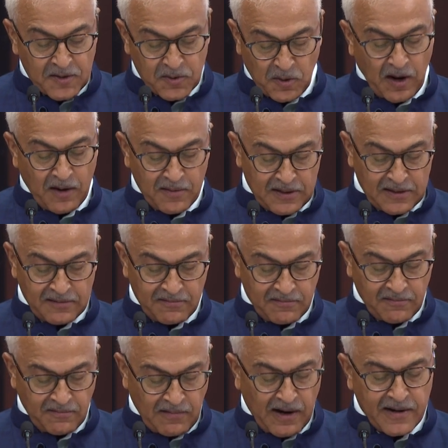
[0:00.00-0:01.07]
So, I mean,
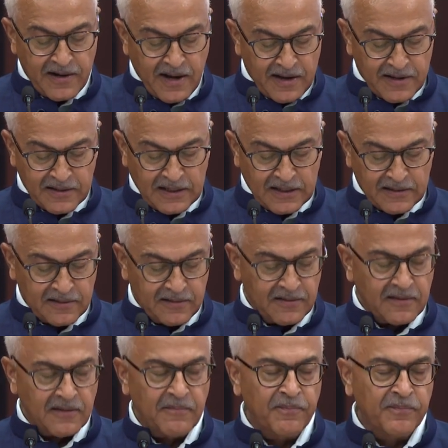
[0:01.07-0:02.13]
my idea is that
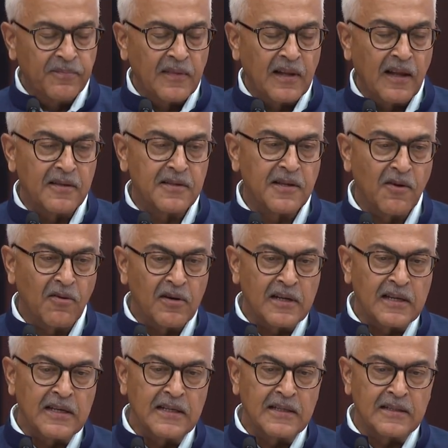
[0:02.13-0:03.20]
a
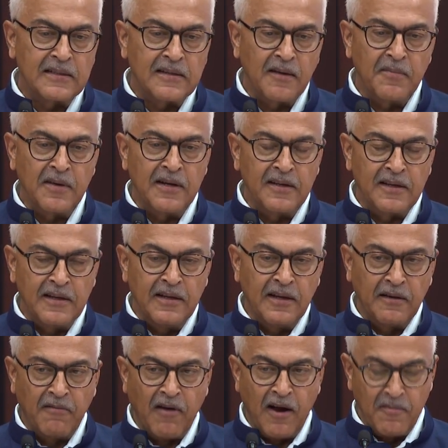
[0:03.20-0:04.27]
security, stability,
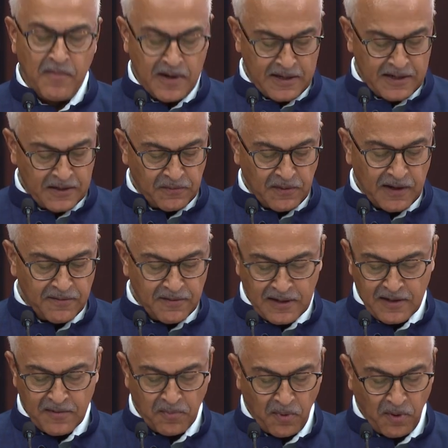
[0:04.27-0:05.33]
environment is very,
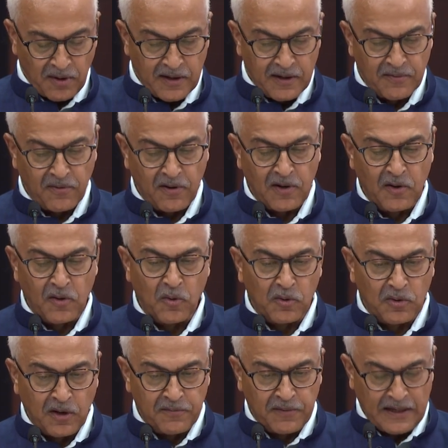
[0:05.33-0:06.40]
very important for
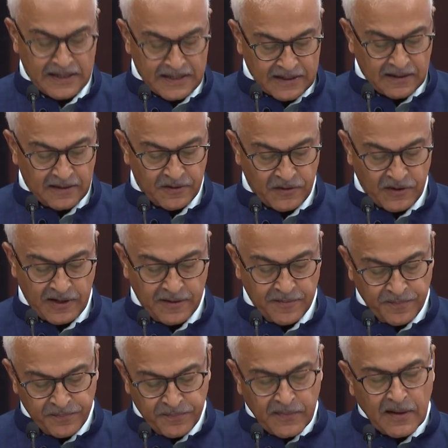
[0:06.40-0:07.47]
growth of any country.
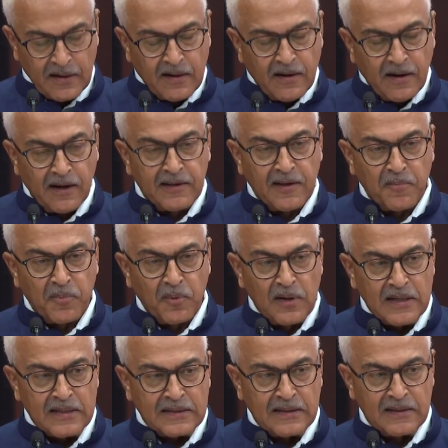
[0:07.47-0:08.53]
And the
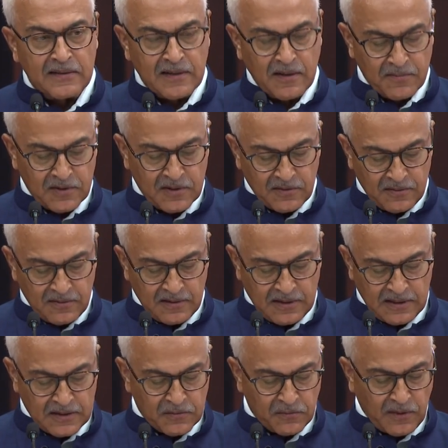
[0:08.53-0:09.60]
police systems
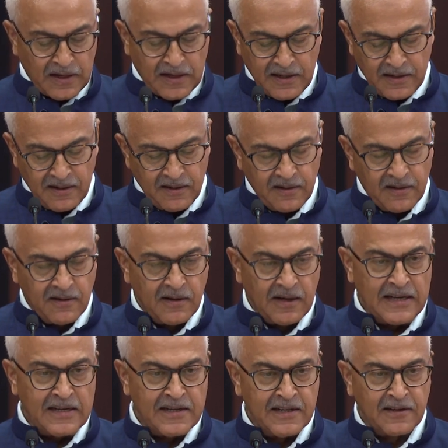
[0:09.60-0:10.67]
is very
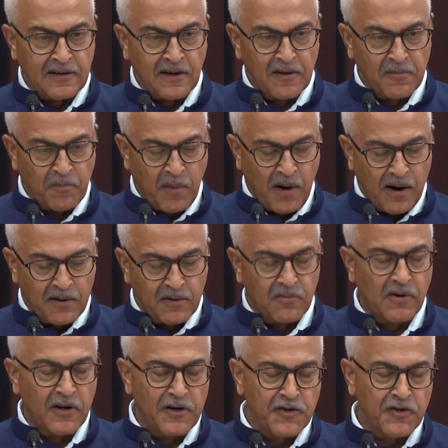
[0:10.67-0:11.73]
integral
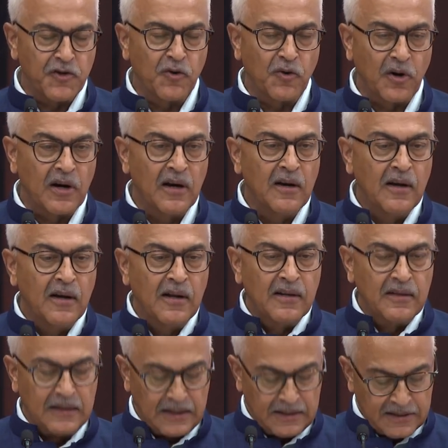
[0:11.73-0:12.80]
part to ensure
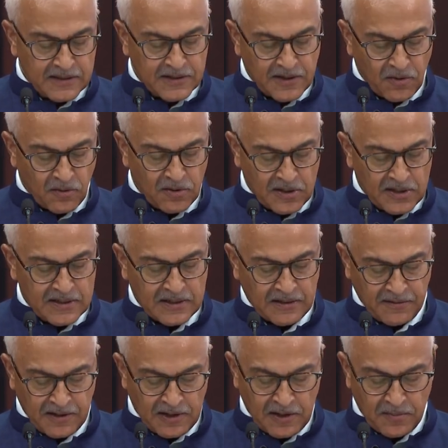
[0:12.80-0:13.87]
that this security is
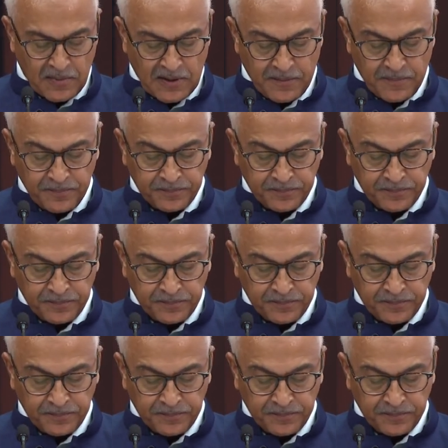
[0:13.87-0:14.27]
available.